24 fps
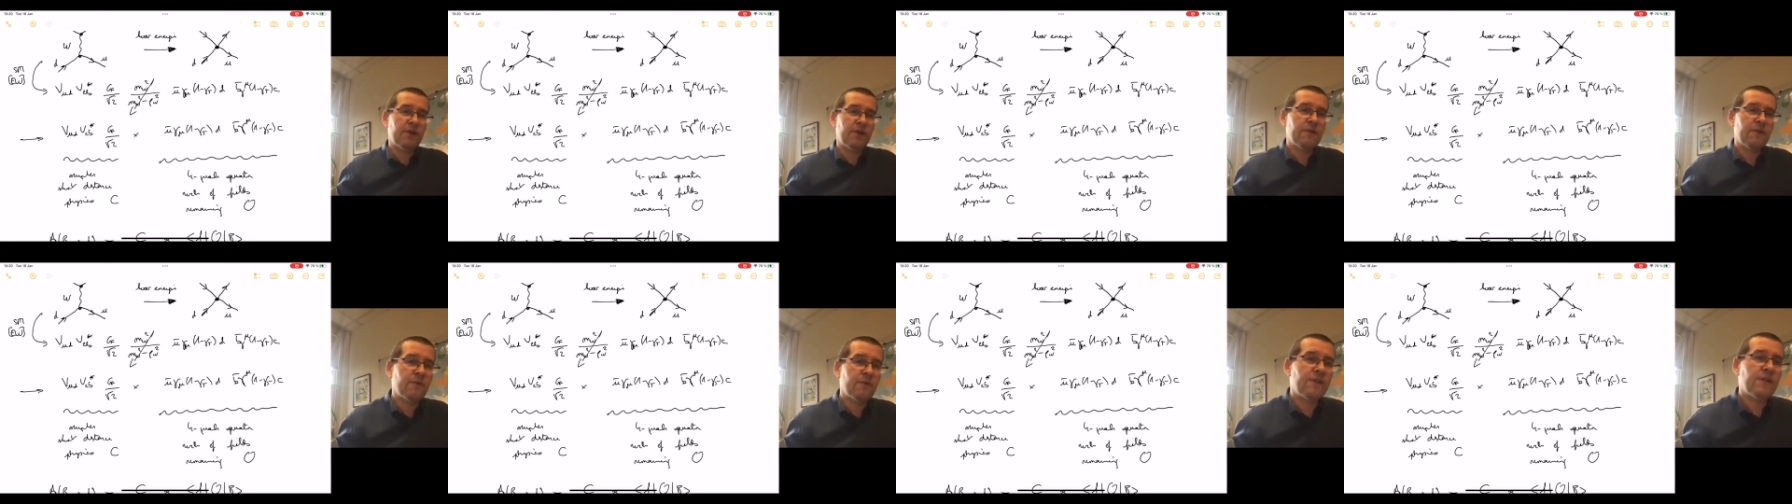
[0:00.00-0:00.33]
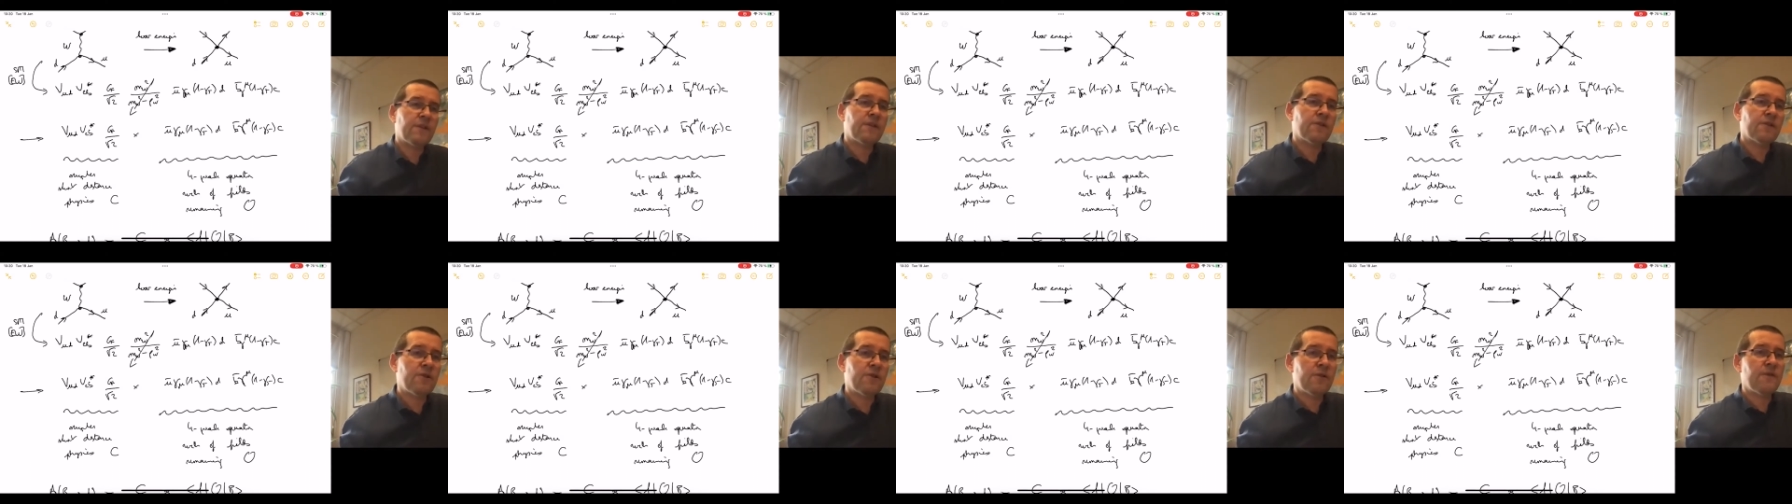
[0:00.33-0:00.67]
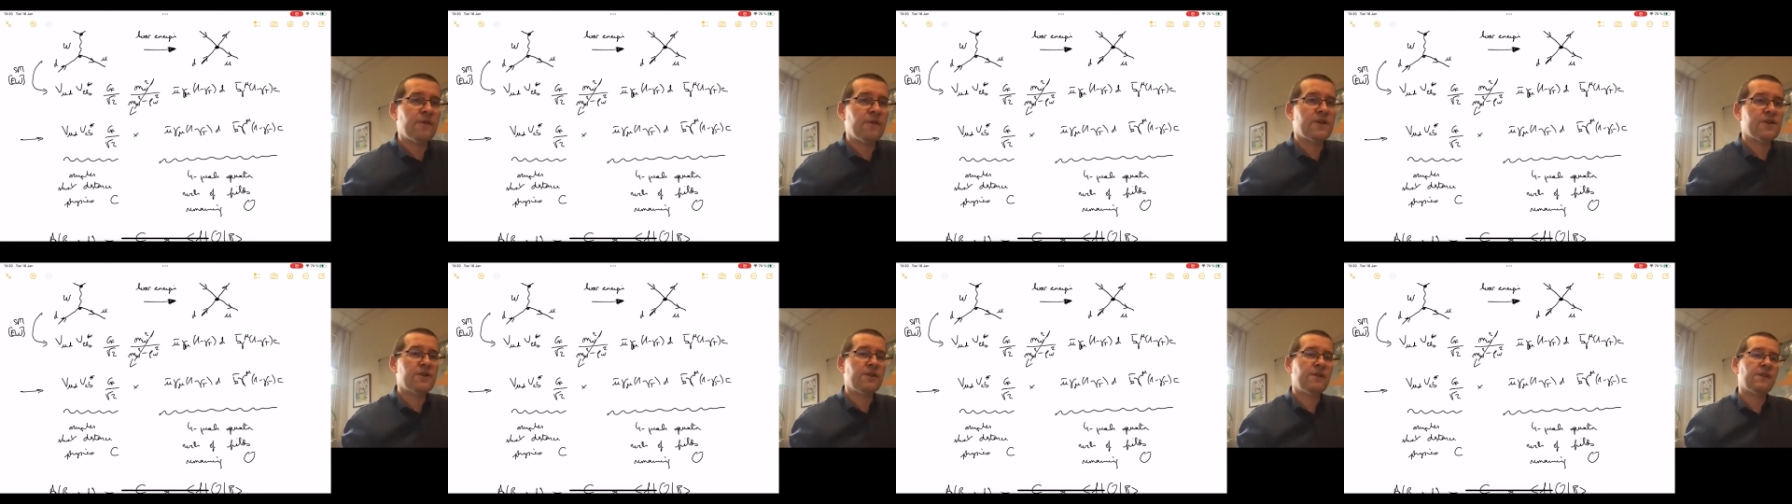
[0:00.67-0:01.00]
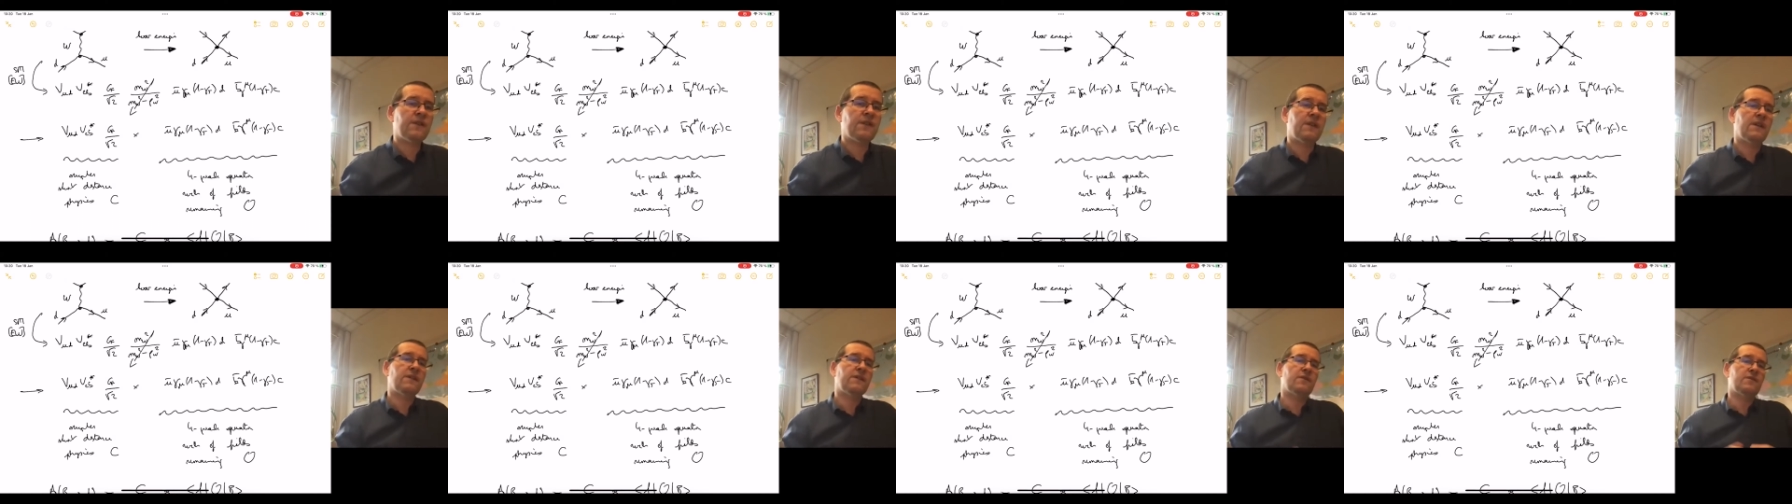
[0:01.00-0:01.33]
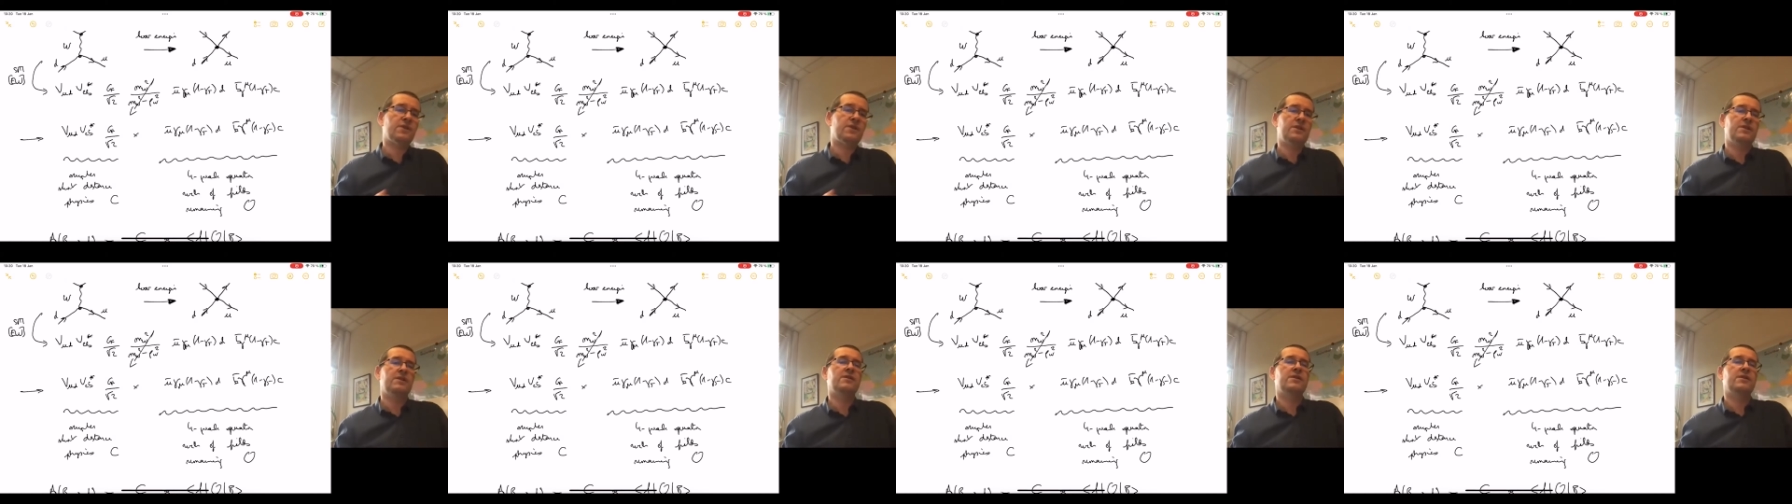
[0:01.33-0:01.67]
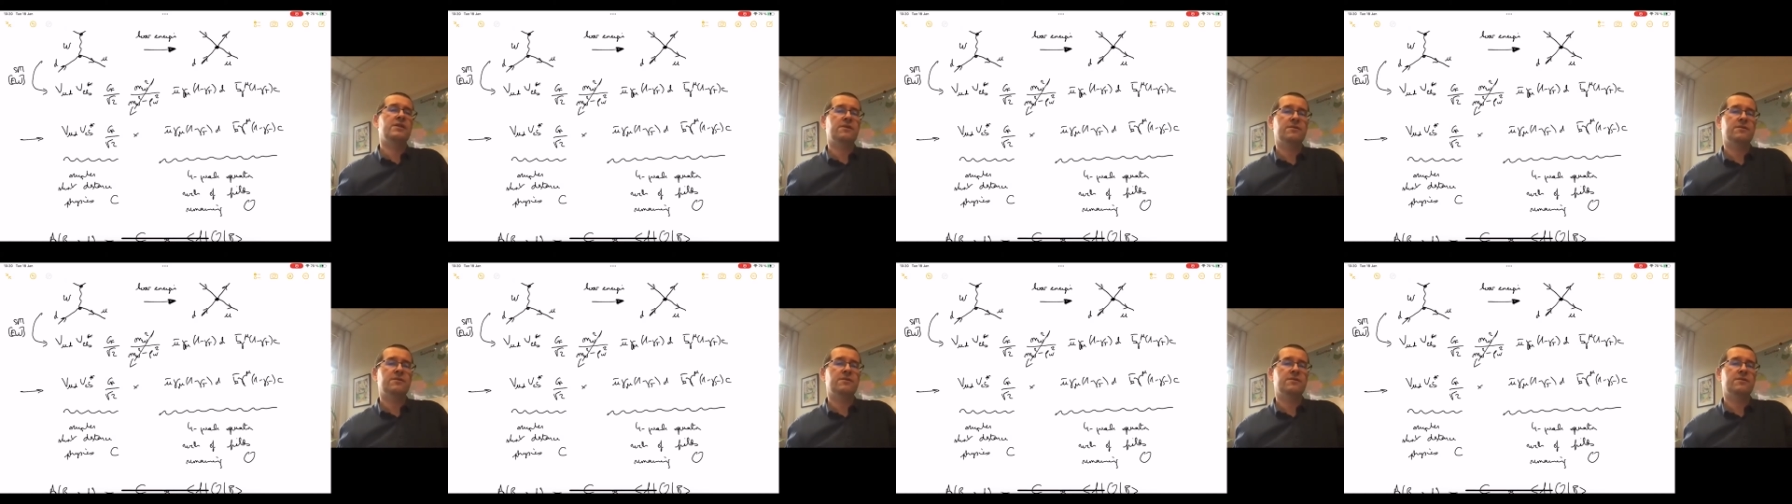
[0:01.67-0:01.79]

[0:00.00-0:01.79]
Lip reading: Wilson coefficients associated